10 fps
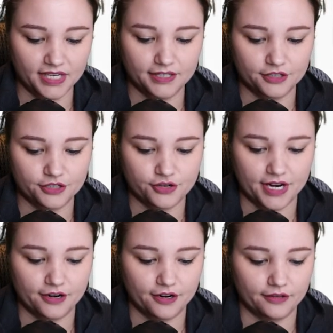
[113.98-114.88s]

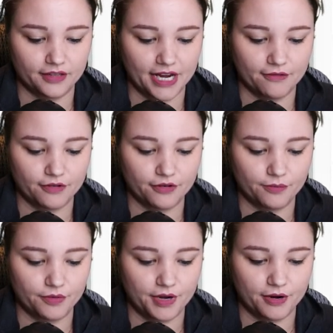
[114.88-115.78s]
Illustrator,
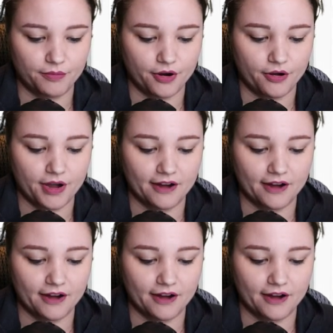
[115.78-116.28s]
Lightroom, Premiere Pro,